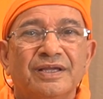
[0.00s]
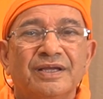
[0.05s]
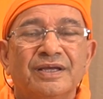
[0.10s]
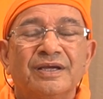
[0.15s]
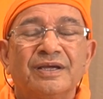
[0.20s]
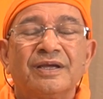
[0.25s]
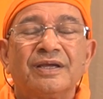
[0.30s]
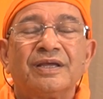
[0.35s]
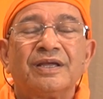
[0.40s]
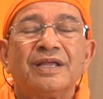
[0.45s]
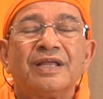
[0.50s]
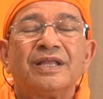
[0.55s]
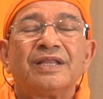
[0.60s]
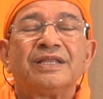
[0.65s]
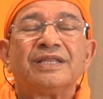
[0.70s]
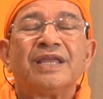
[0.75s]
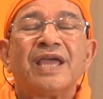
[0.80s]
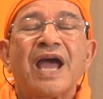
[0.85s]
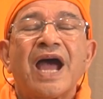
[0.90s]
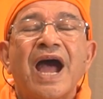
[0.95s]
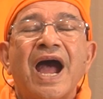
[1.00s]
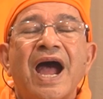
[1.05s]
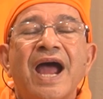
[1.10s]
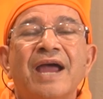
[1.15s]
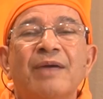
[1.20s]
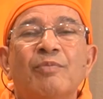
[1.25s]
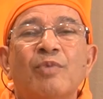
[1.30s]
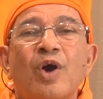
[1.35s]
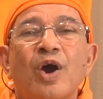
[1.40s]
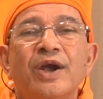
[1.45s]
The
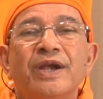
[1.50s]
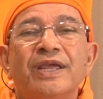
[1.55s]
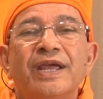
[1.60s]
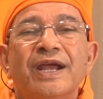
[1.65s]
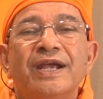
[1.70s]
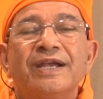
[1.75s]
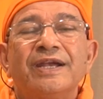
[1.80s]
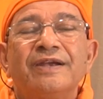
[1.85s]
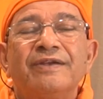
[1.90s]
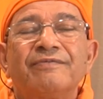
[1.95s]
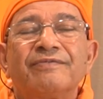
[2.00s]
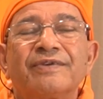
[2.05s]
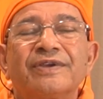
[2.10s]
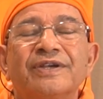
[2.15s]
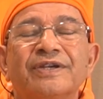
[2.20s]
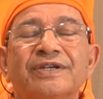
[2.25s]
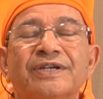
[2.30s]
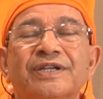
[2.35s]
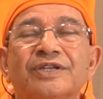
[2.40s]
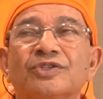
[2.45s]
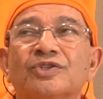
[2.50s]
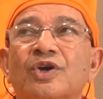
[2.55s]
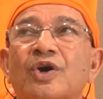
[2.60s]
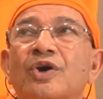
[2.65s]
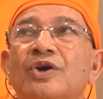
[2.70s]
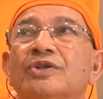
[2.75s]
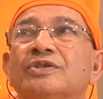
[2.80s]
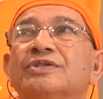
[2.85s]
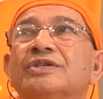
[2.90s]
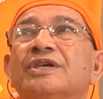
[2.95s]
body identification
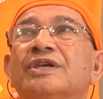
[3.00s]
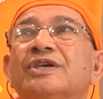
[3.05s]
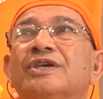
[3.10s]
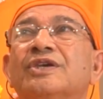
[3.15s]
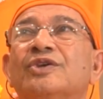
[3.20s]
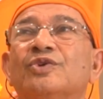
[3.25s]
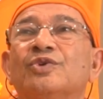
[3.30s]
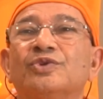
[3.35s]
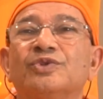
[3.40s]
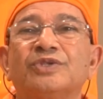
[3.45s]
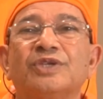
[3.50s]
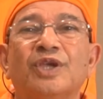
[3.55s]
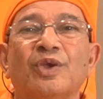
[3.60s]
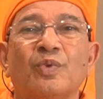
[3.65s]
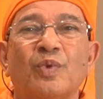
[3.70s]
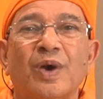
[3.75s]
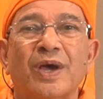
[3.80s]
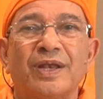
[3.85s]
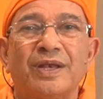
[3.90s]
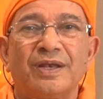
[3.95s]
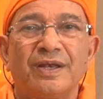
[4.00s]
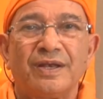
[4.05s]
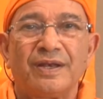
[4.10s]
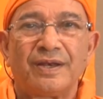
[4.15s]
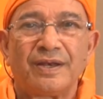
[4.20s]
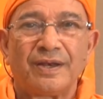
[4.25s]
dissolves, you see one.